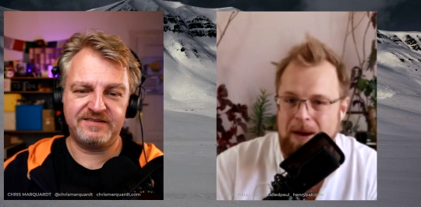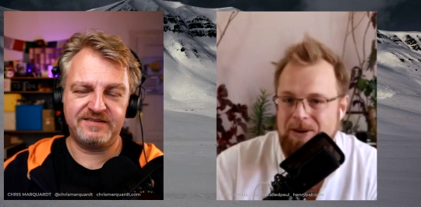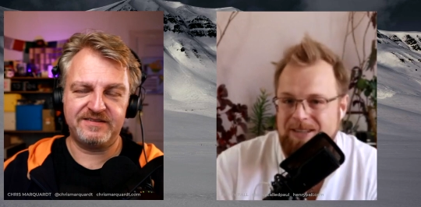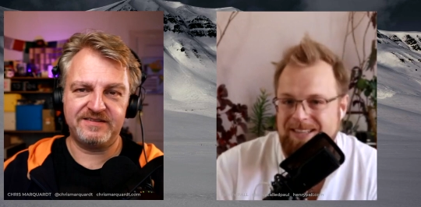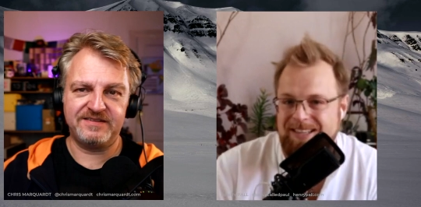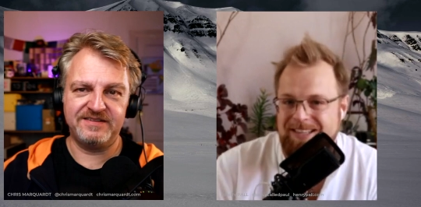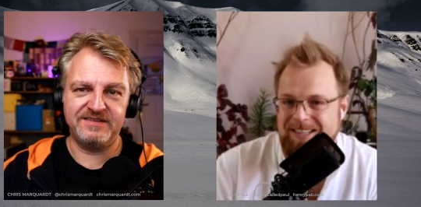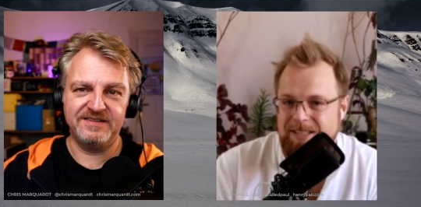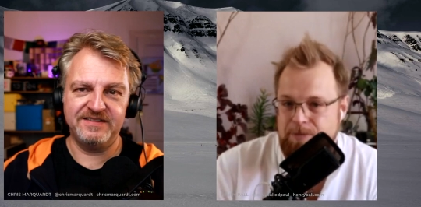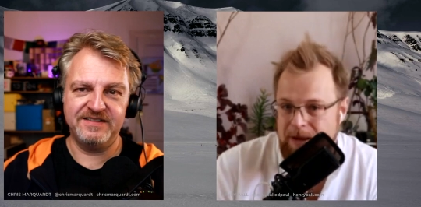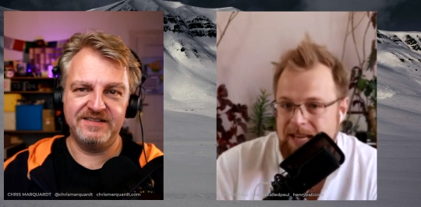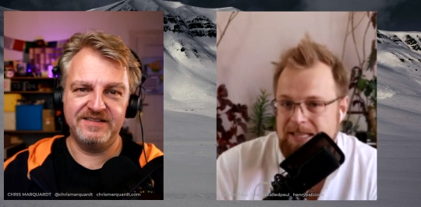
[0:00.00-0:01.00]
Speaker 1: about
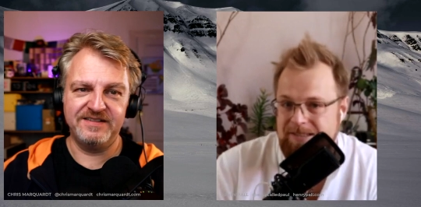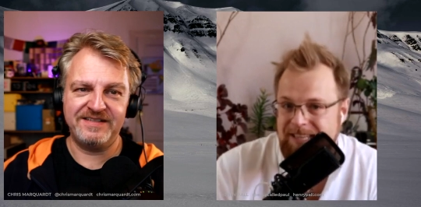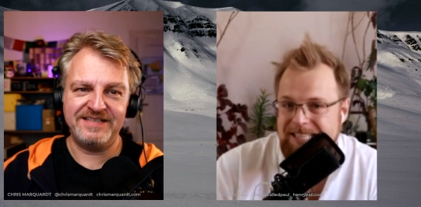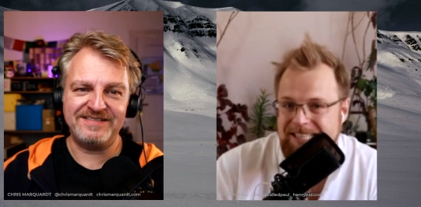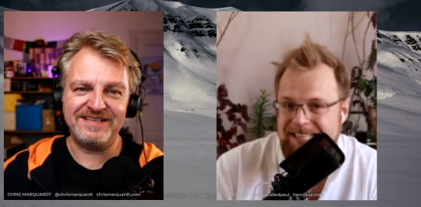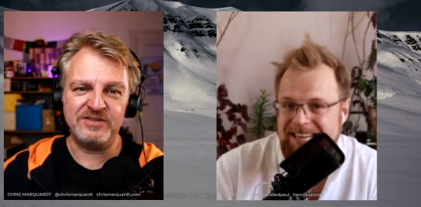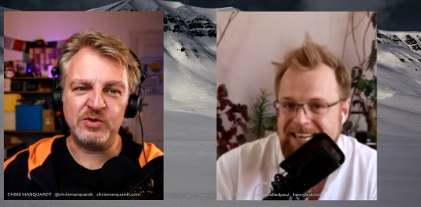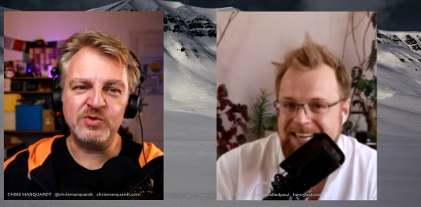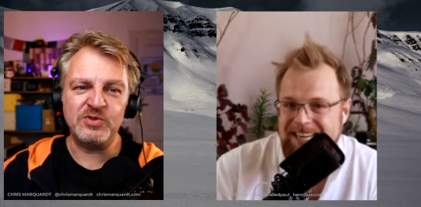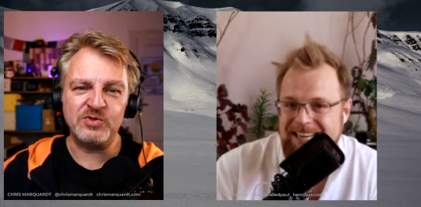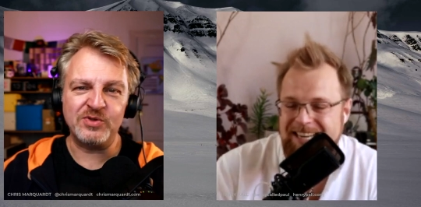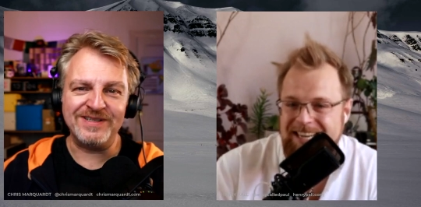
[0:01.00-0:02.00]
space, right? They,
Speaker 2: they
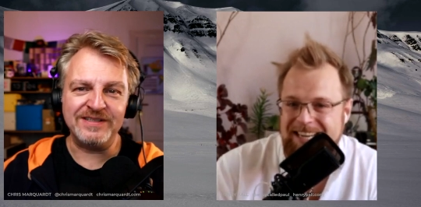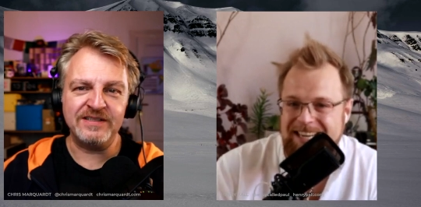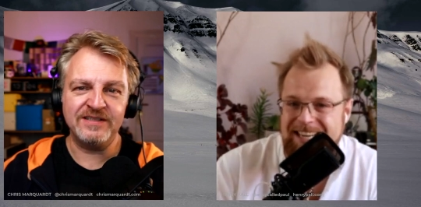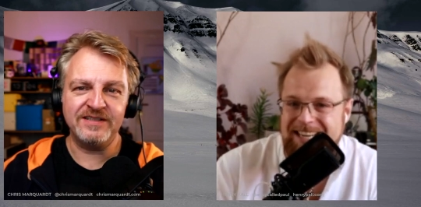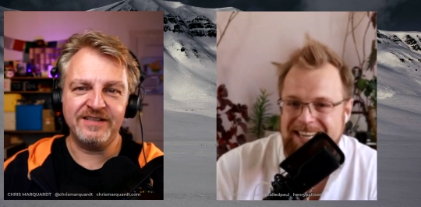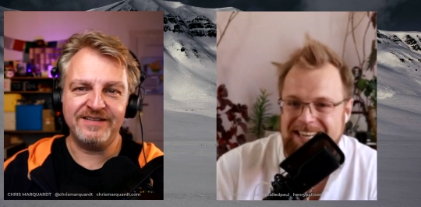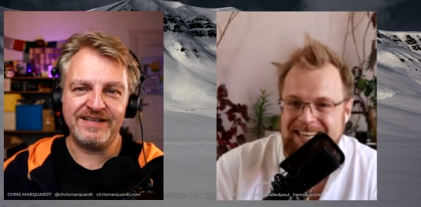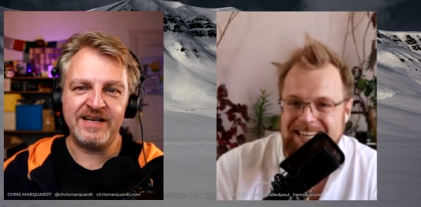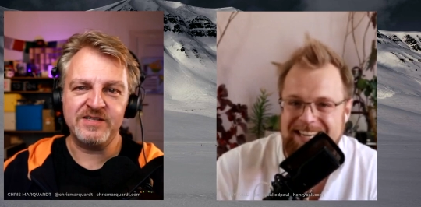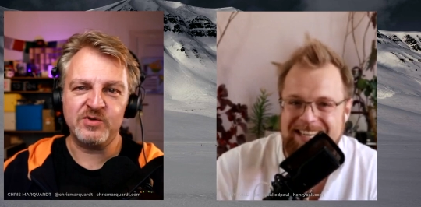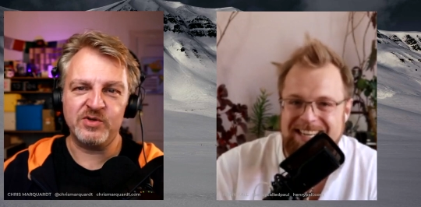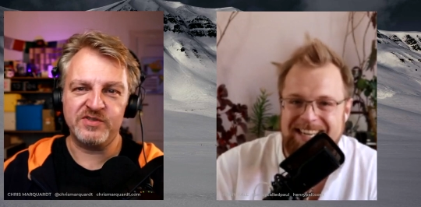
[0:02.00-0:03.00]
don't drill the, the,
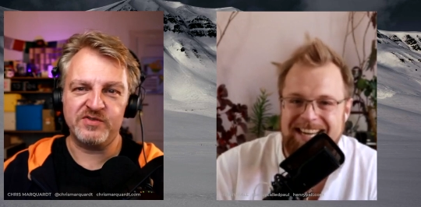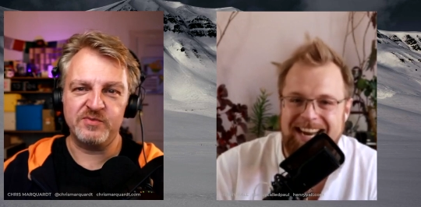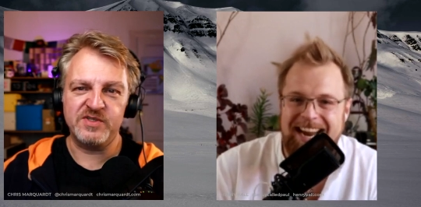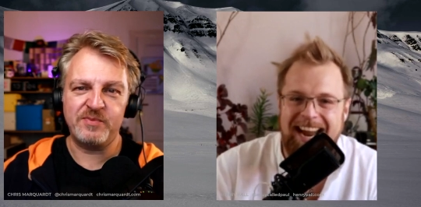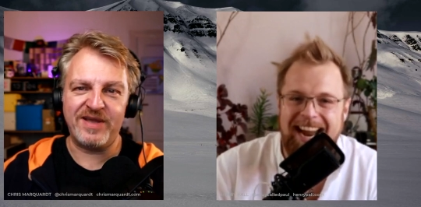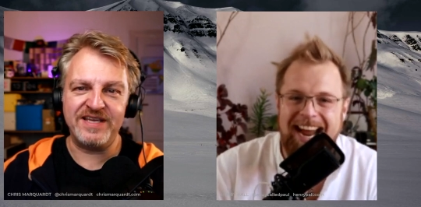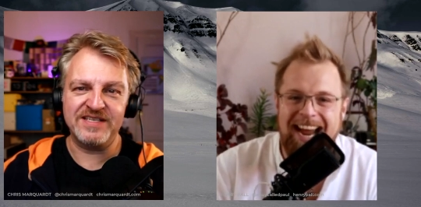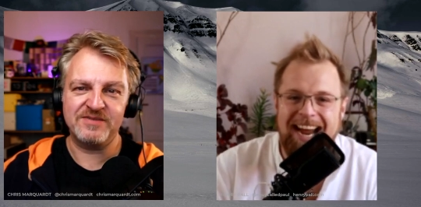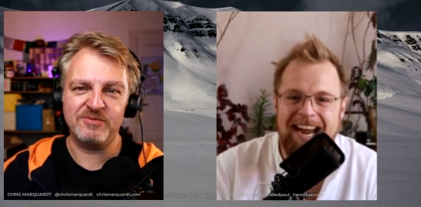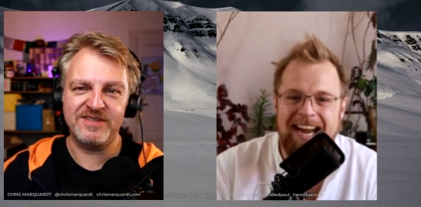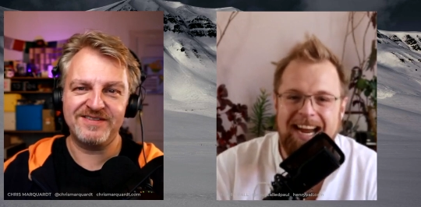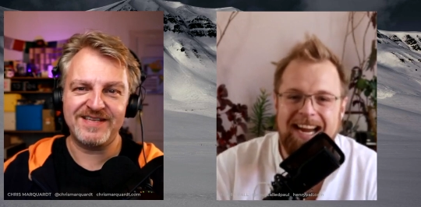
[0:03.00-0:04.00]
ice cores from
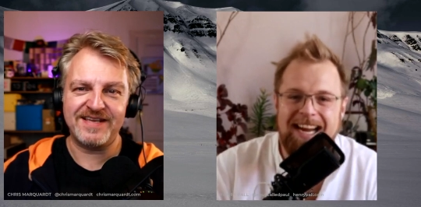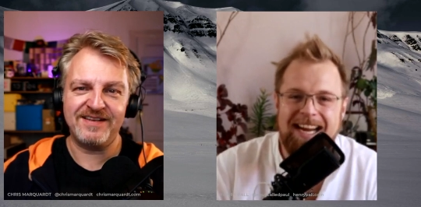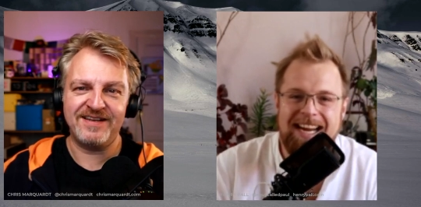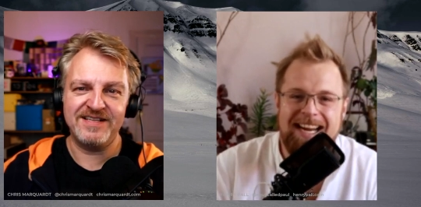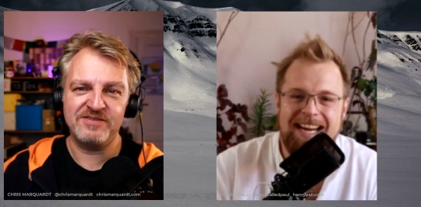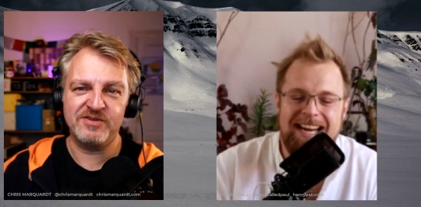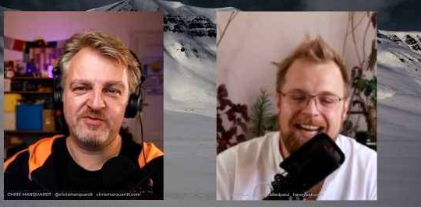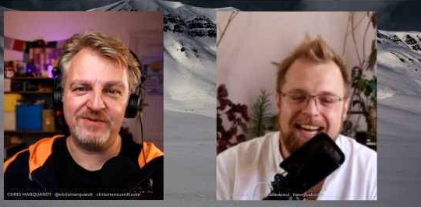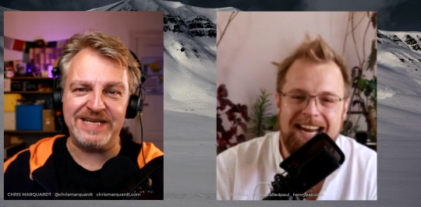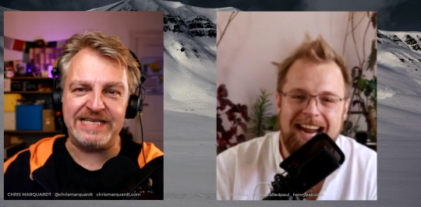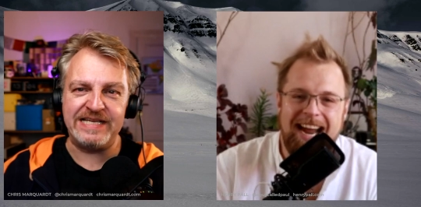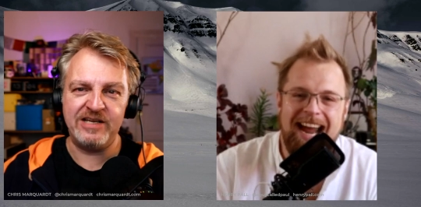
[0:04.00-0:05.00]
space with satellites with
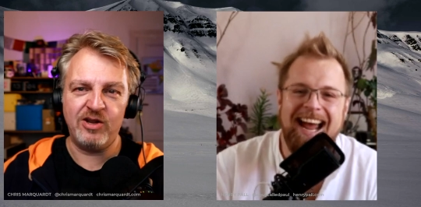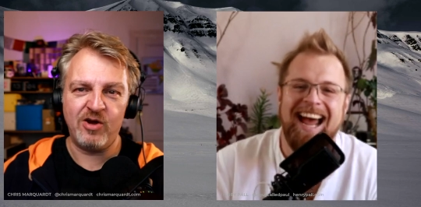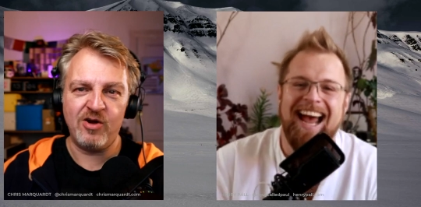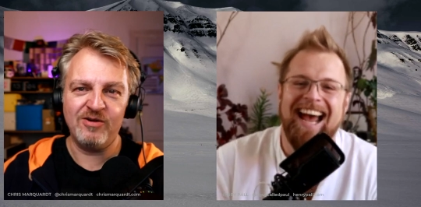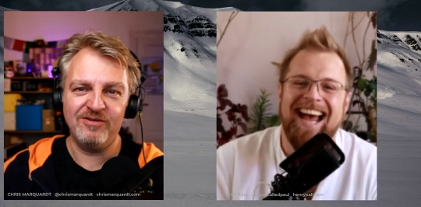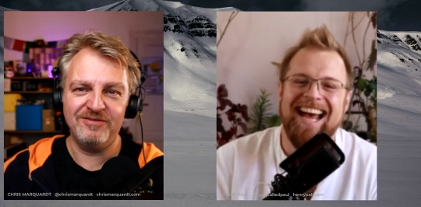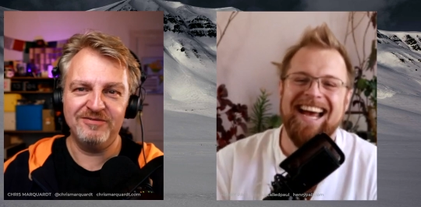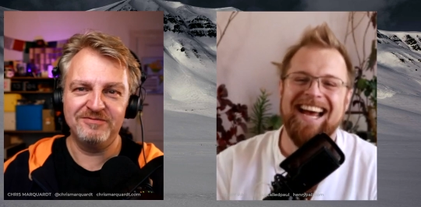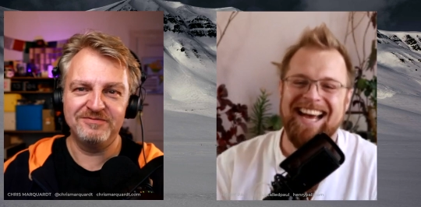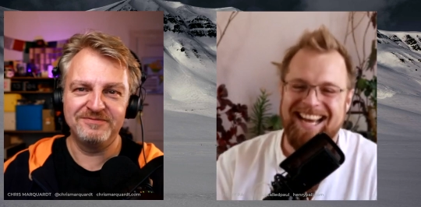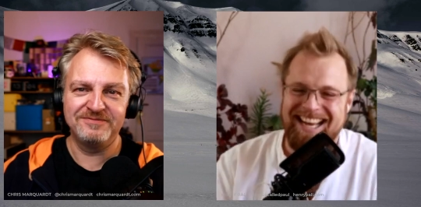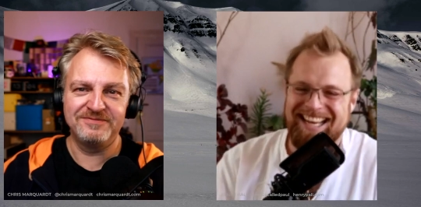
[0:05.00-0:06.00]
really
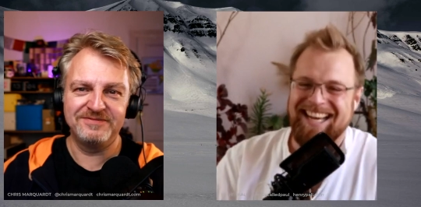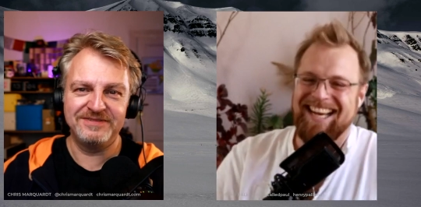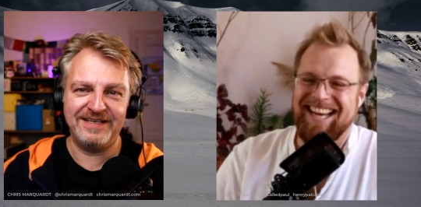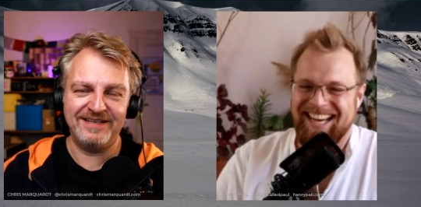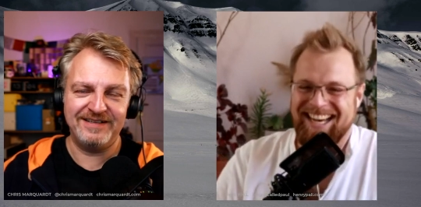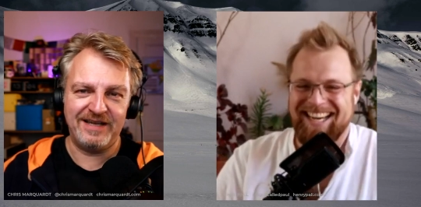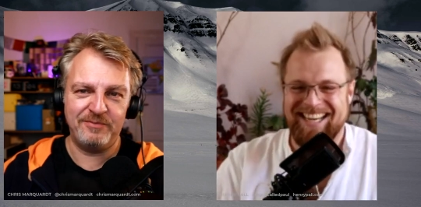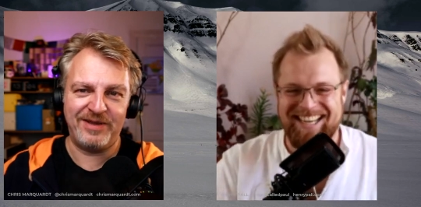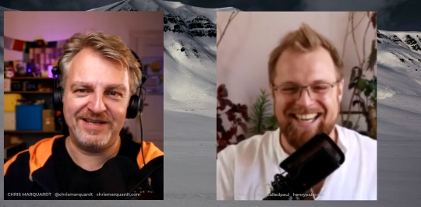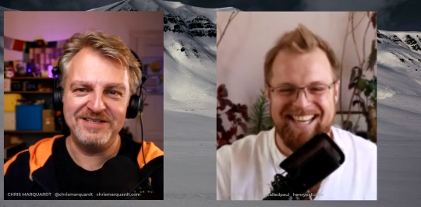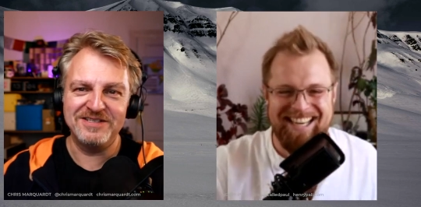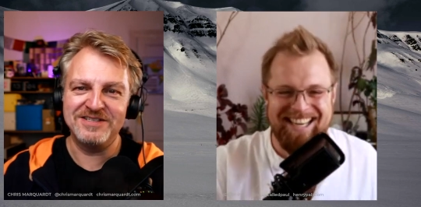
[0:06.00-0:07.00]
long
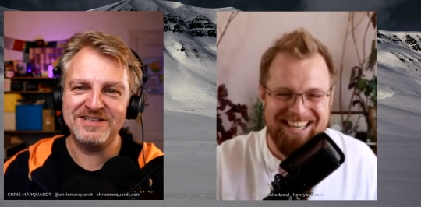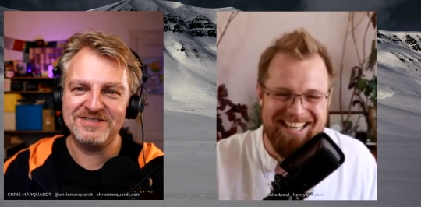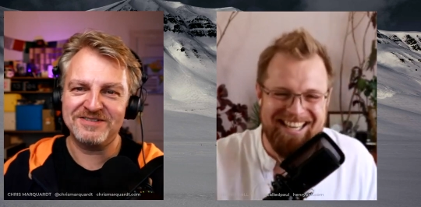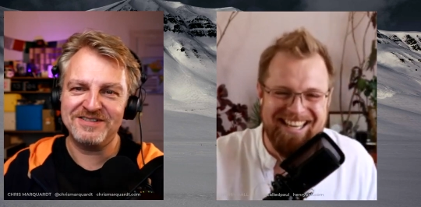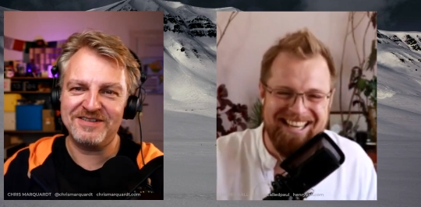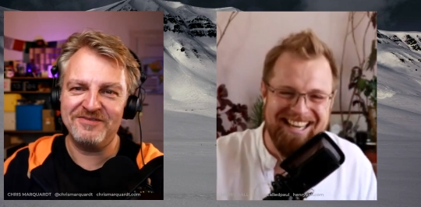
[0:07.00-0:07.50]
appendages or